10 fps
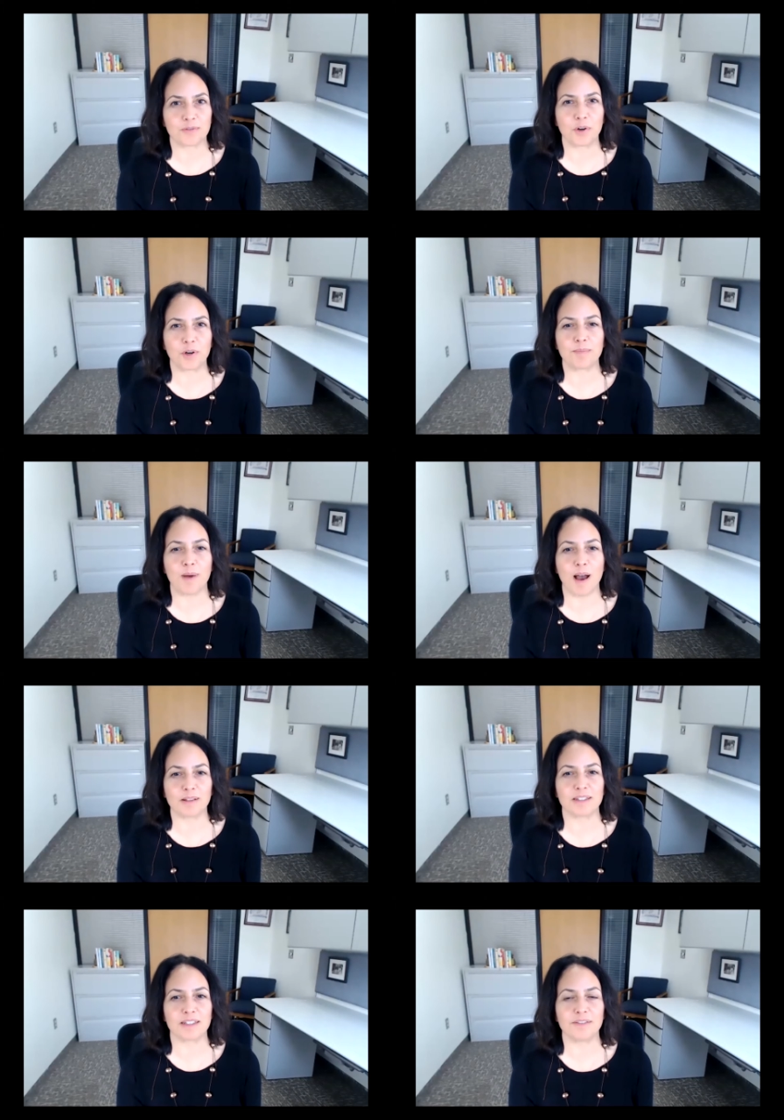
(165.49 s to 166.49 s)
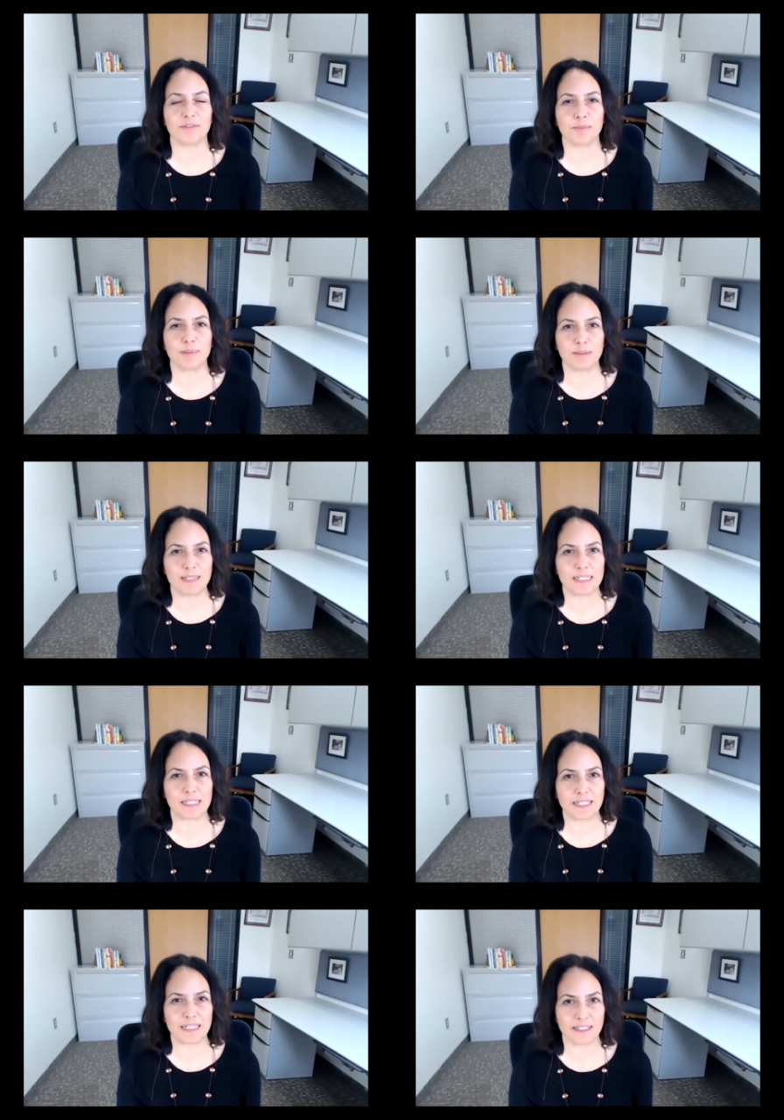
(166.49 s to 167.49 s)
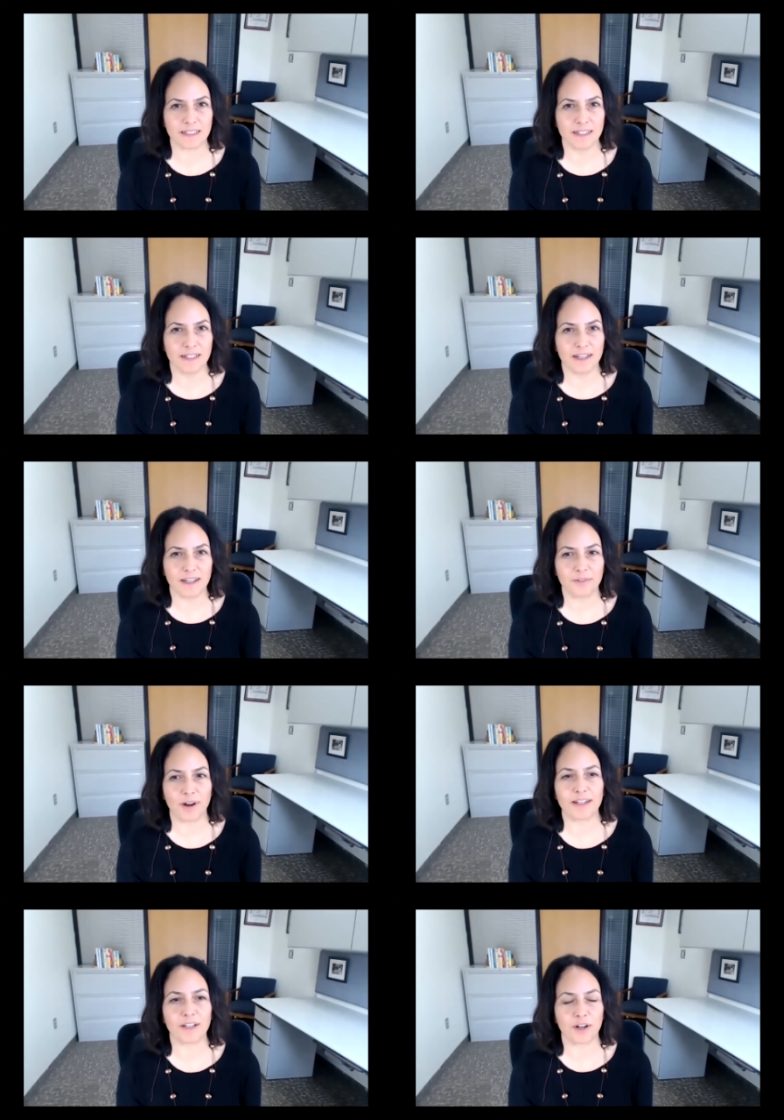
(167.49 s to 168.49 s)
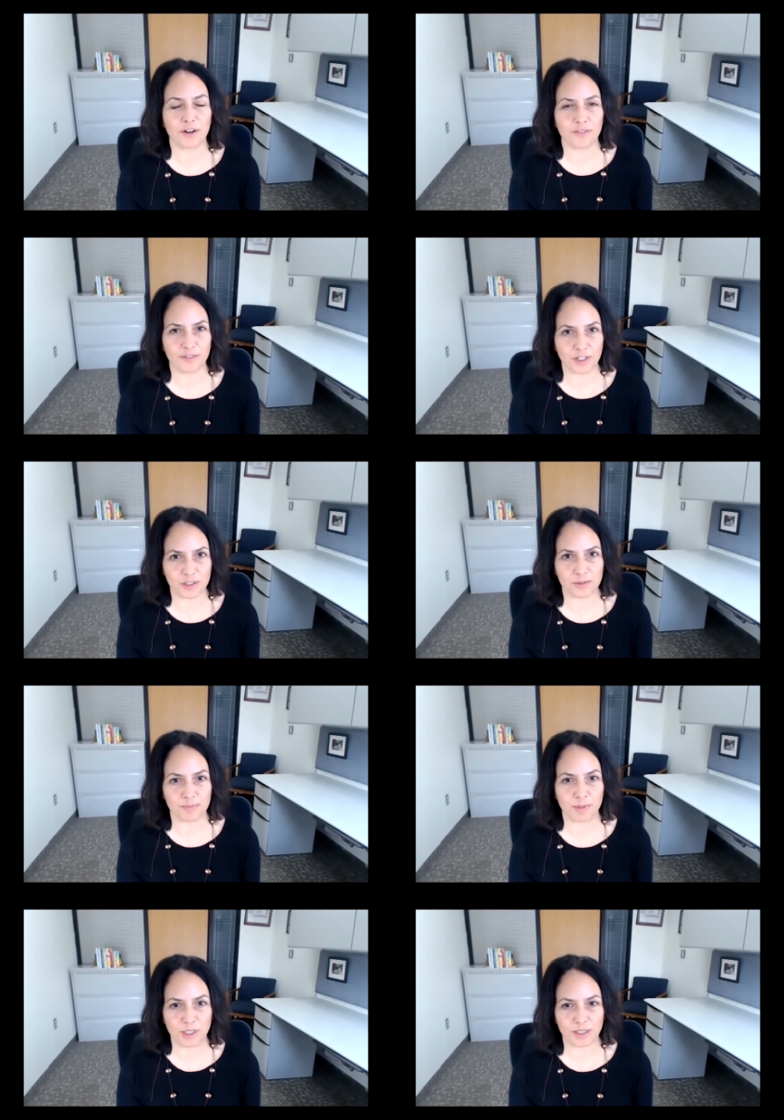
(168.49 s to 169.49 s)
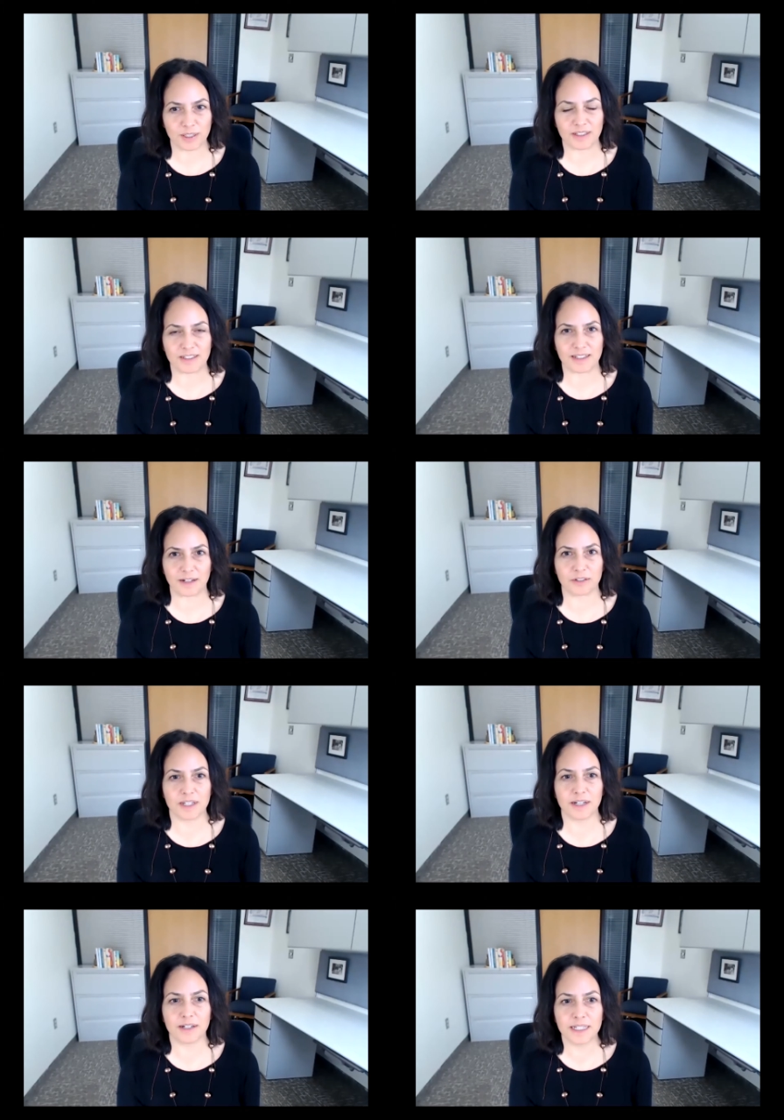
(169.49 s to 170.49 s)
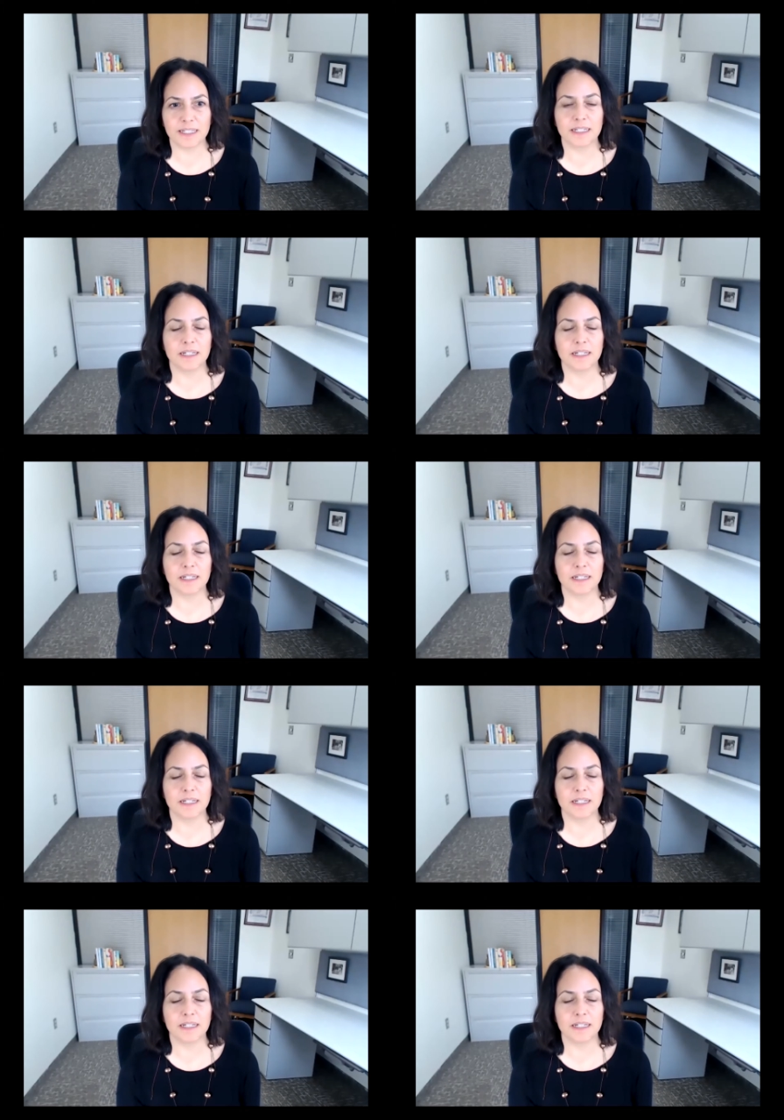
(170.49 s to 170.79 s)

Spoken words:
foreign policy for BBC and writing her first book, The Secretary,